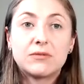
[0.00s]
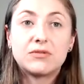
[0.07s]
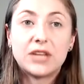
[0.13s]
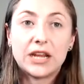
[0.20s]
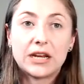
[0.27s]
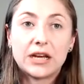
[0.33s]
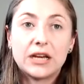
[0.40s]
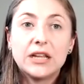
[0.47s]

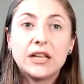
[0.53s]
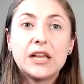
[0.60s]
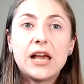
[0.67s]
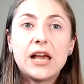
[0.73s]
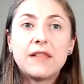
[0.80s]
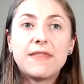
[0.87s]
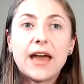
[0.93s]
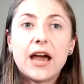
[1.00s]
data
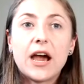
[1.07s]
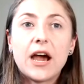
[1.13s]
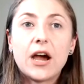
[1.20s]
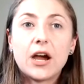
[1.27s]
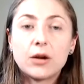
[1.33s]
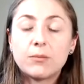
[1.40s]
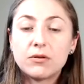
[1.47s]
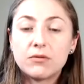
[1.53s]
that
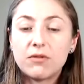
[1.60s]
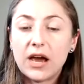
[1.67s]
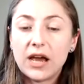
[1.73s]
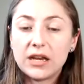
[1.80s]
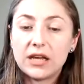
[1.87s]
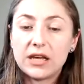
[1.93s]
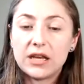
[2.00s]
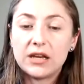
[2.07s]
are
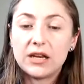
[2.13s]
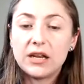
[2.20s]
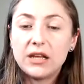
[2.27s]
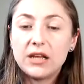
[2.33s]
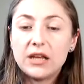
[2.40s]
provided.